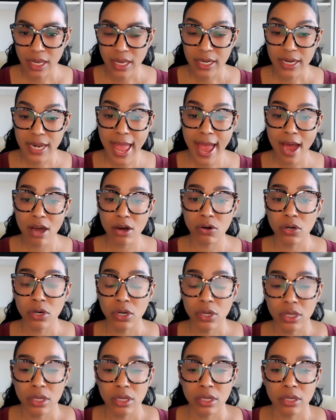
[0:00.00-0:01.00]
Now,
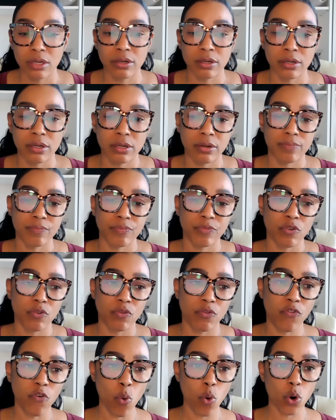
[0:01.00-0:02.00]

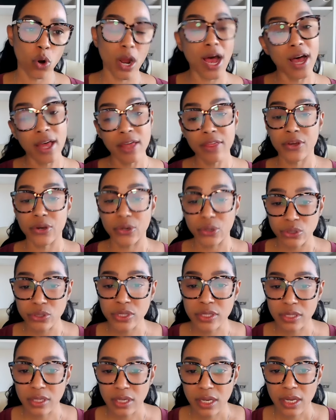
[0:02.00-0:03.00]
for
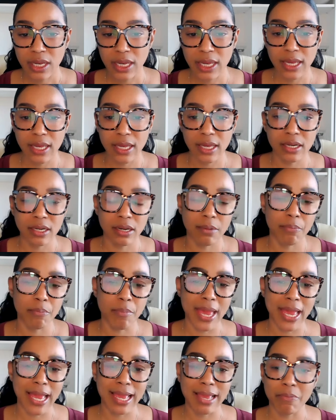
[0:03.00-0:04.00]
others, it
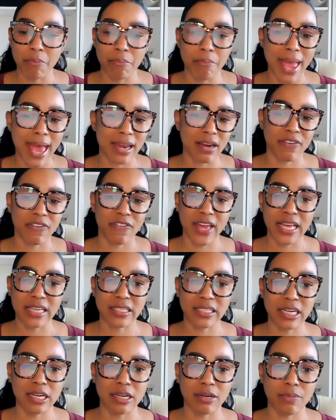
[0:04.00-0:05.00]
may
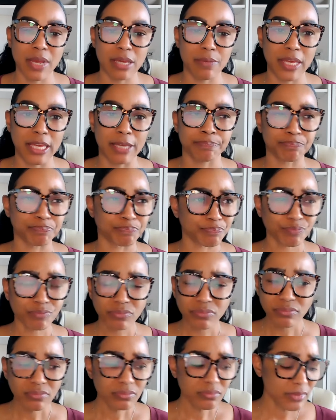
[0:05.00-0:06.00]
manifest in maybe
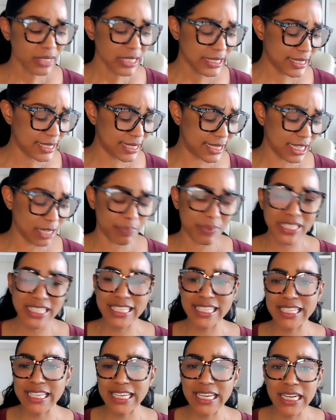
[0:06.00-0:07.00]
deep
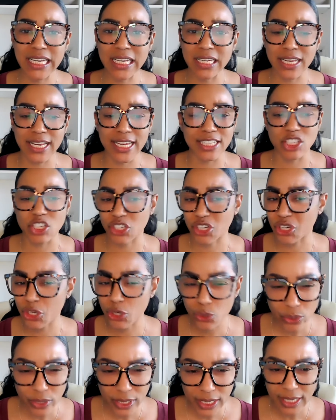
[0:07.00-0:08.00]
seated
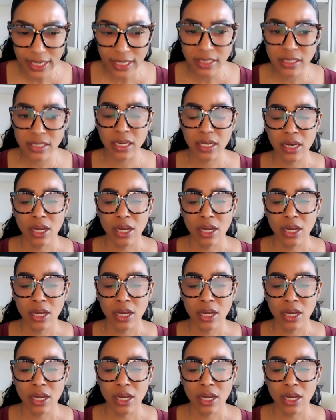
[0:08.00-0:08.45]
insecurities